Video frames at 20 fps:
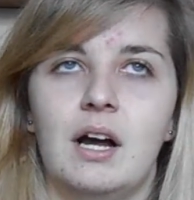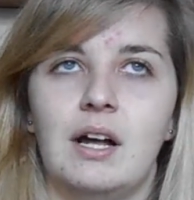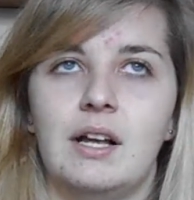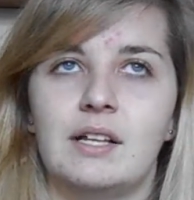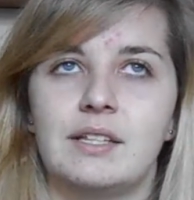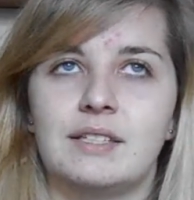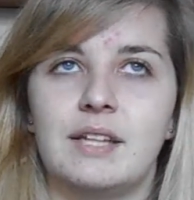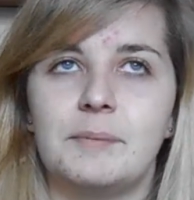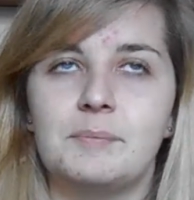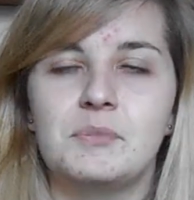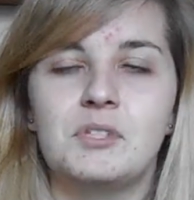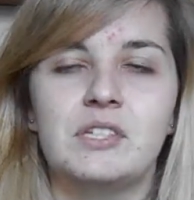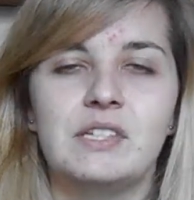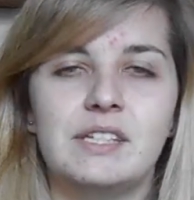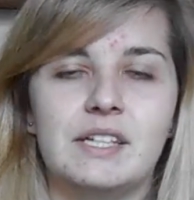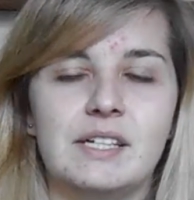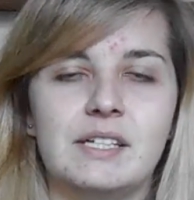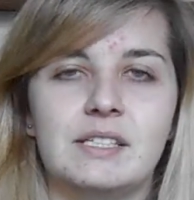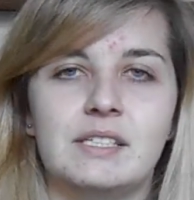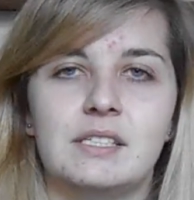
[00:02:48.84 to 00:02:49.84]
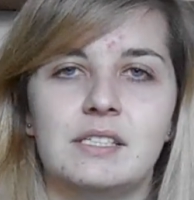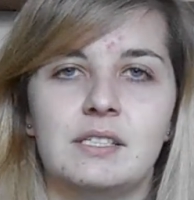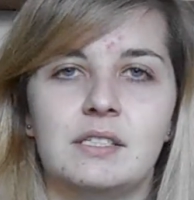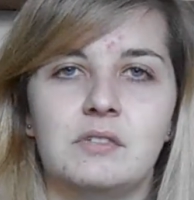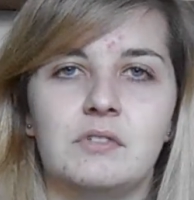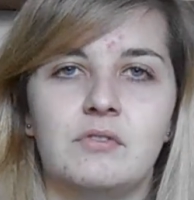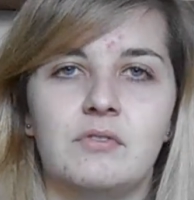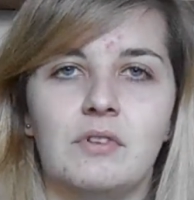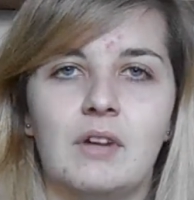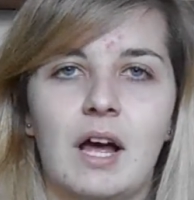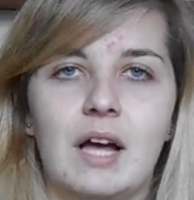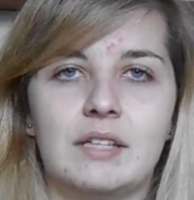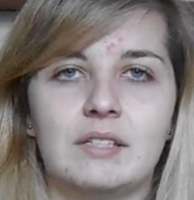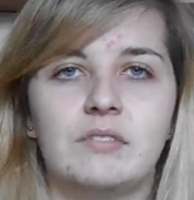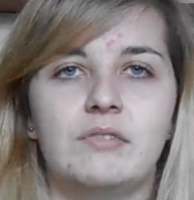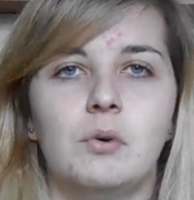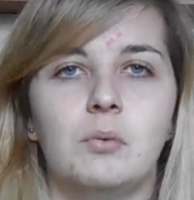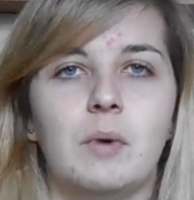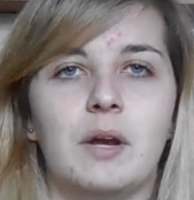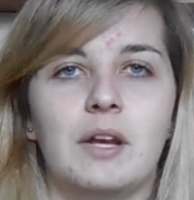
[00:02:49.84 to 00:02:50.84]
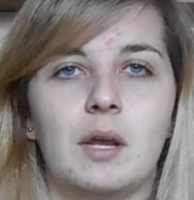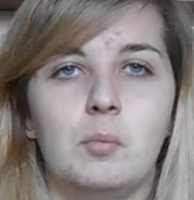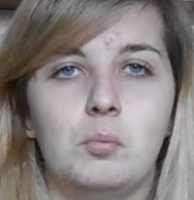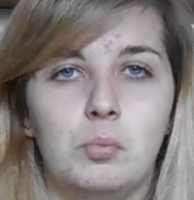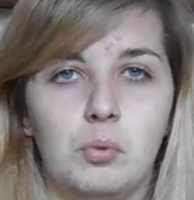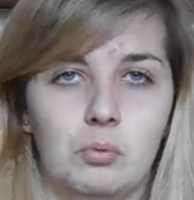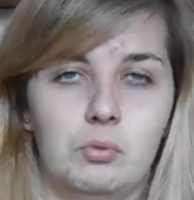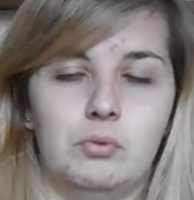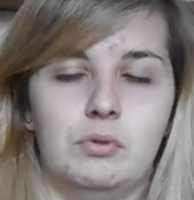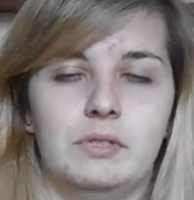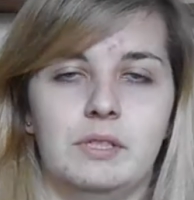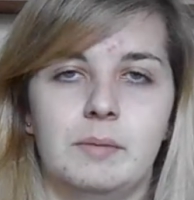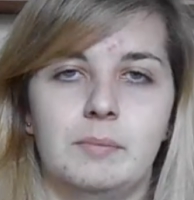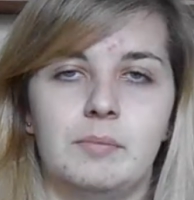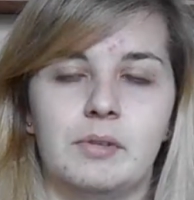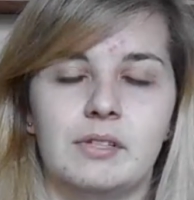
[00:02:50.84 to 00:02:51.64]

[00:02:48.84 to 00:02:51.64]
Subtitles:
it's up to date as for when I bought it.